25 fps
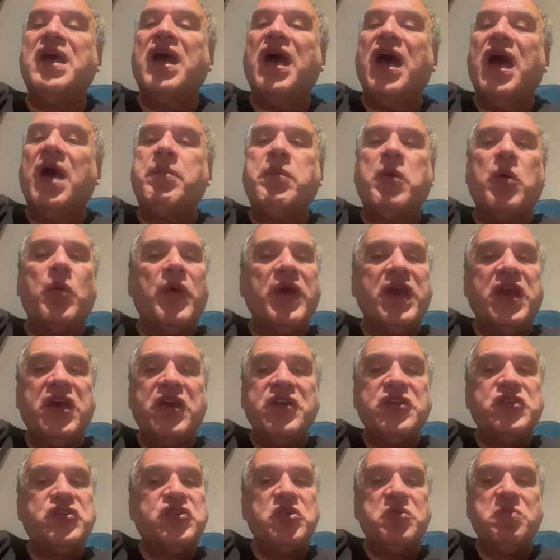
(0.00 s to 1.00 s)
But we're
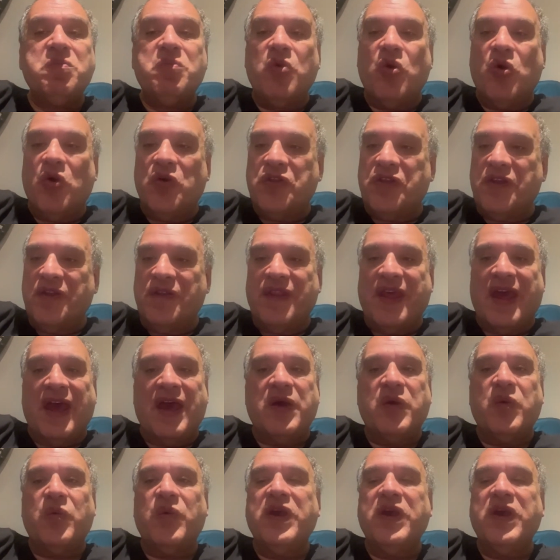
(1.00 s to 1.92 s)
going to do more than that.